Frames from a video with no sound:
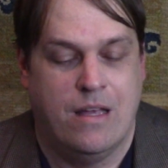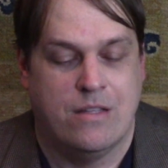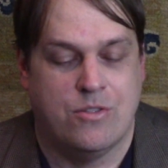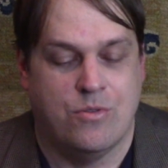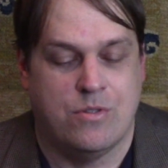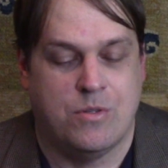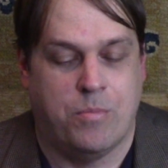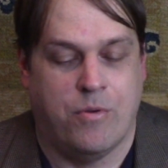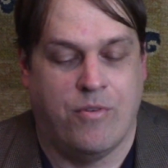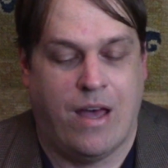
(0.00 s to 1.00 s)
so as to
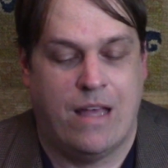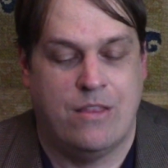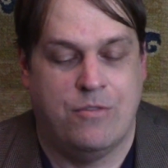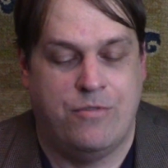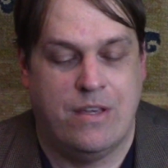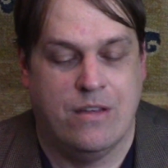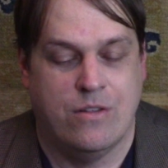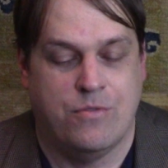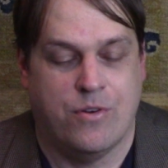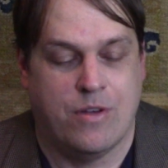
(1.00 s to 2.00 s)
provide the
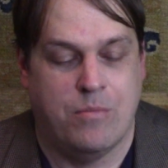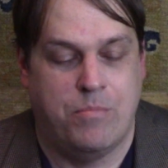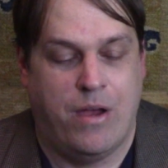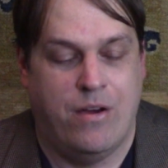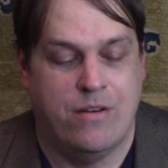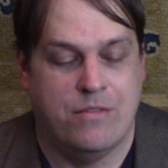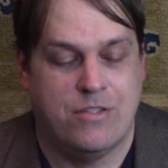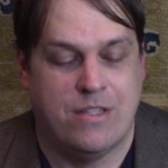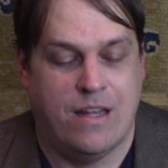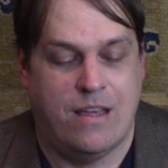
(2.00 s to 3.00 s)
field for comparative
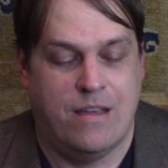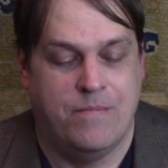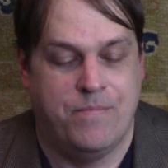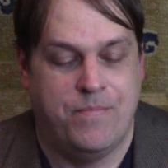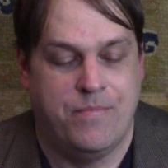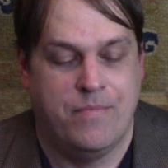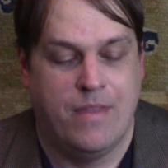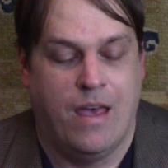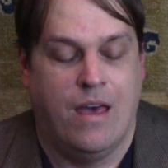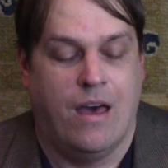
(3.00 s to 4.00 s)
study.
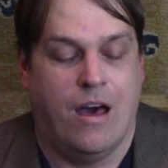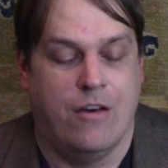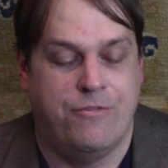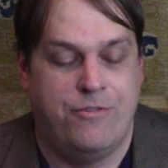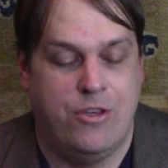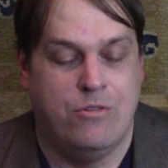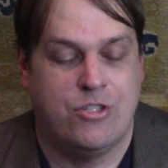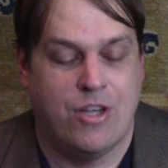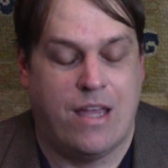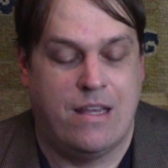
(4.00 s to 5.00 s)
A few
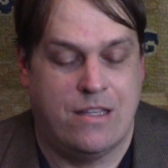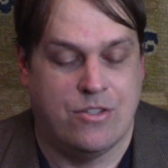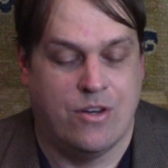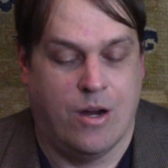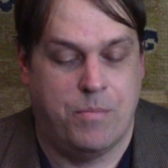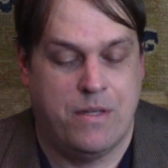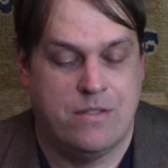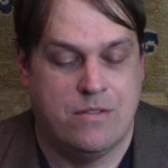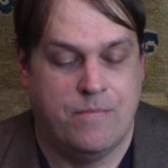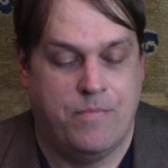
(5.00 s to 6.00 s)
Chinese
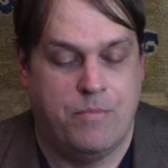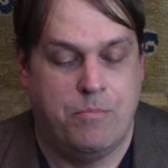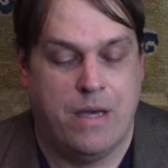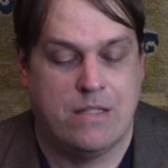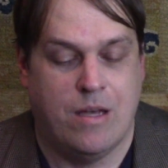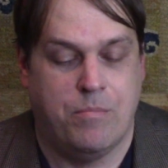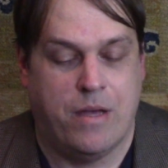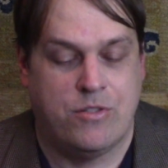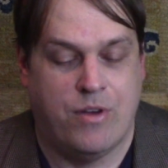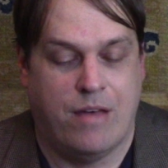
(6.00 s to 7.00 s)
carpets, picked up
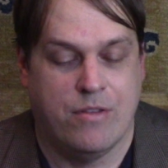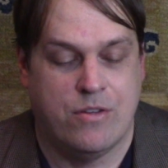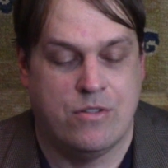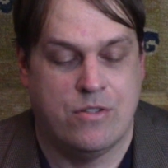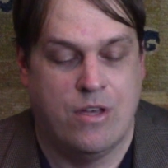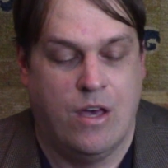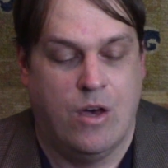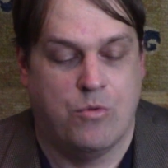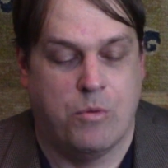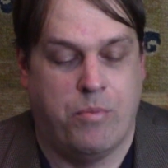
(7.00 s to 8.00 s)
by travelers,
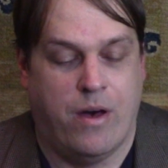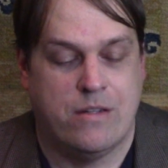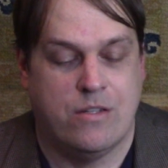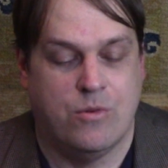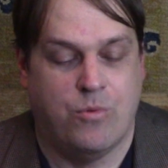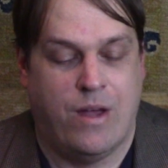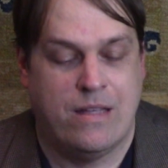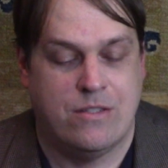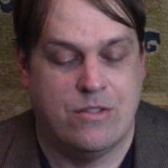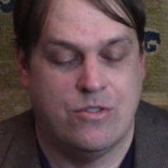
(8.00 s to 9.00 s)
were brought to the
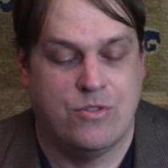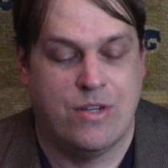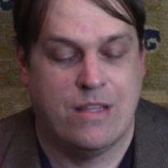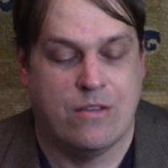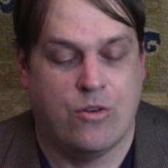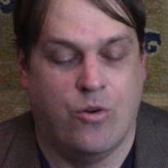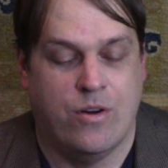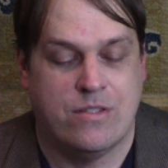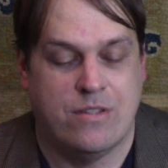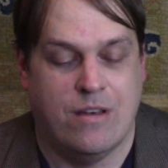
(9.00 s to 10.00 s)
West during the
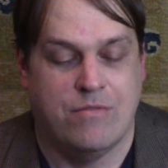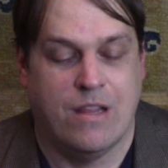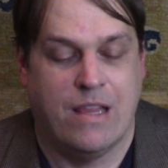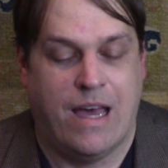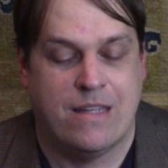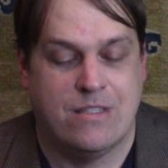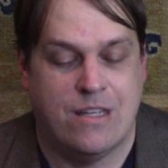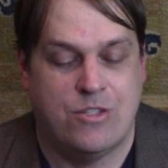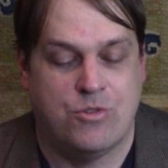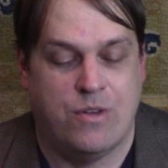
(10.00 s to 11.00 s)
course of the last
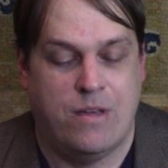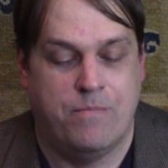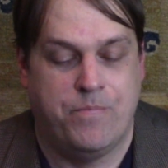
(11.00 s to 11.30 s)
century.